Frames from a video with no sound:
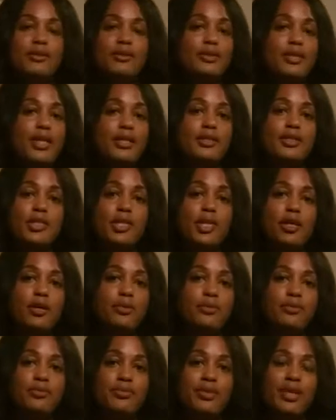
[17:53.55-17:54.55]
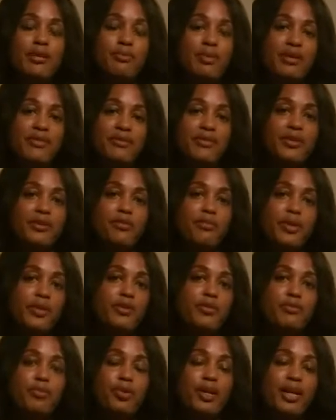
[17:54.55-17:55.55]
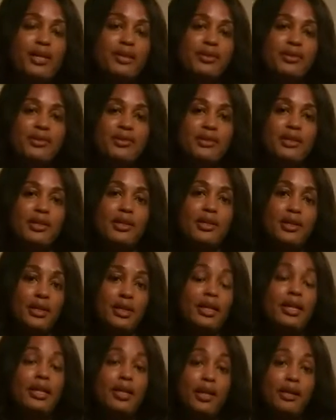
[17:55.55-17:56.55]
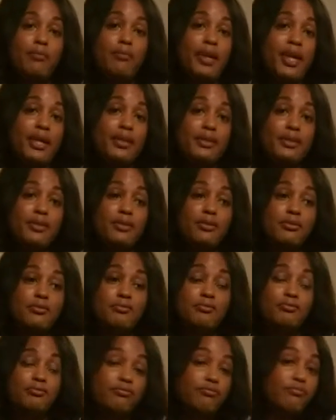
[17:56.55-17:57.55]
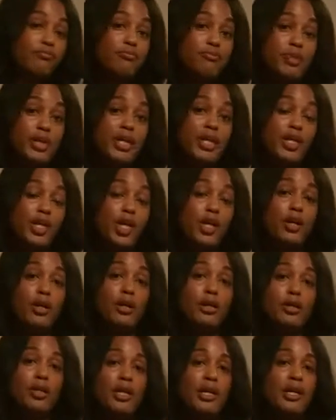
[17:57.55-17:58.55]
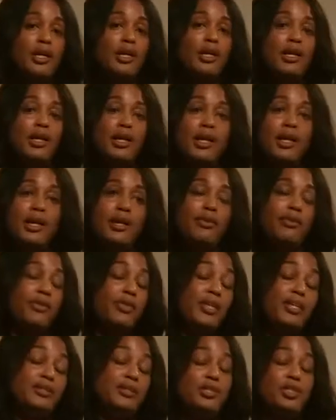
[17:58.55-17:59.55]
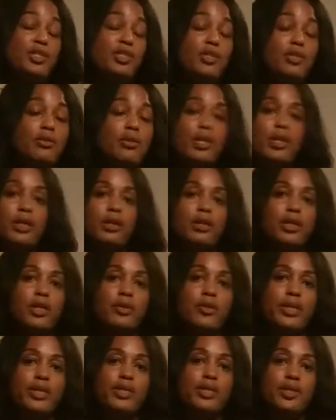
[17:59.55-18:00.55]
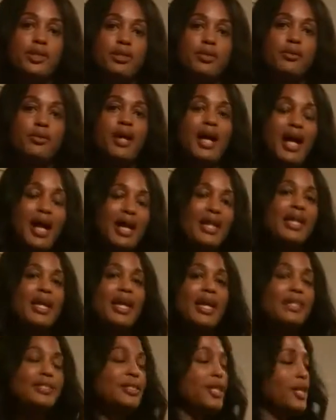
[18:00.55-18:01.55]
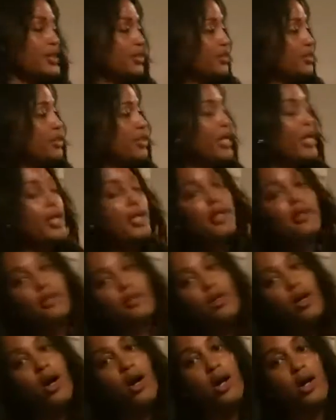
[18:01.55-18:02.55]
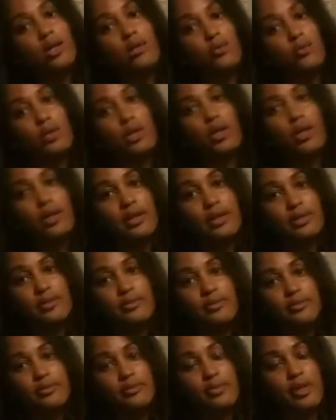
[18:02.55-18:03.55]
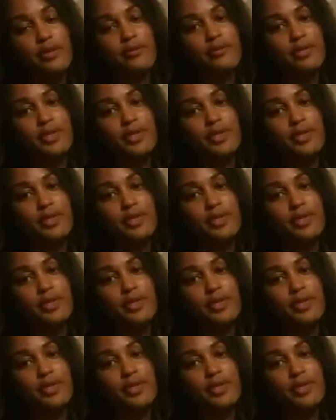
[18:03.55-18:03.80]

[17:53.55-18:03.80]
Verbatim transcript: Not so. In my fifth month of pregnancy, he abandoned me and her and things I just don't care to go into. I had to undertake the hard work of